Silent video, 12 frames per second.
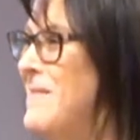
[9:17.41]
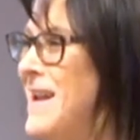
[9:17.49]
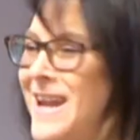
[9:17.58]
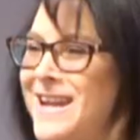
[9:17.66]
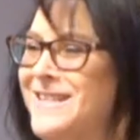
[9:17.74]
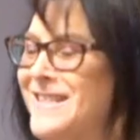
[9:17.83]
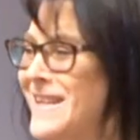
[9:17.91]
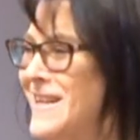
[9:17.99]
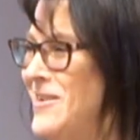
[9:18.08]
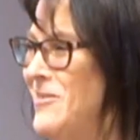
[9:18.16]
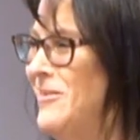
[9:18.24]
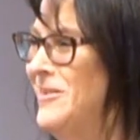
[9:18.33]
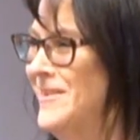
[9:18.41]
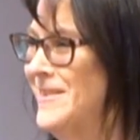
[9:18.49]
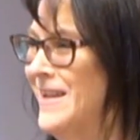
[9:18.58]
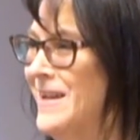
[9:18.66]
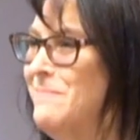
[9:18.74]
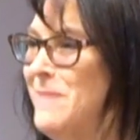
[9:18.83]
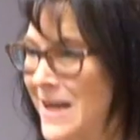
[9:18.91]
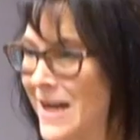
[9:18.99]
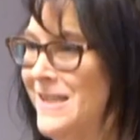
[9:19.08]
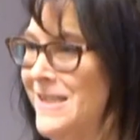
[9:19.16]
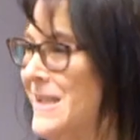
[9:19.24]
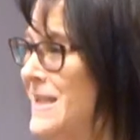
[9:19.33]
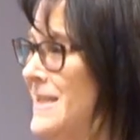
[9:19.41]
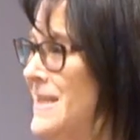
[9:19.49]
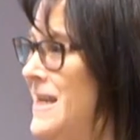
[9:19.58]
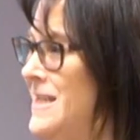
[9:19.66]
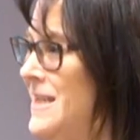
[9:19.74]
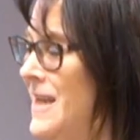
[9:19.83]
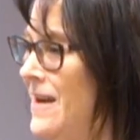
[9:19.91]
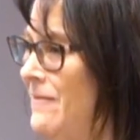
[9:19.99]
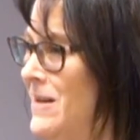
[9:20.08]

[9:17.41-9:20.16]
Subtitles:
my 18-year-old son because he is 18,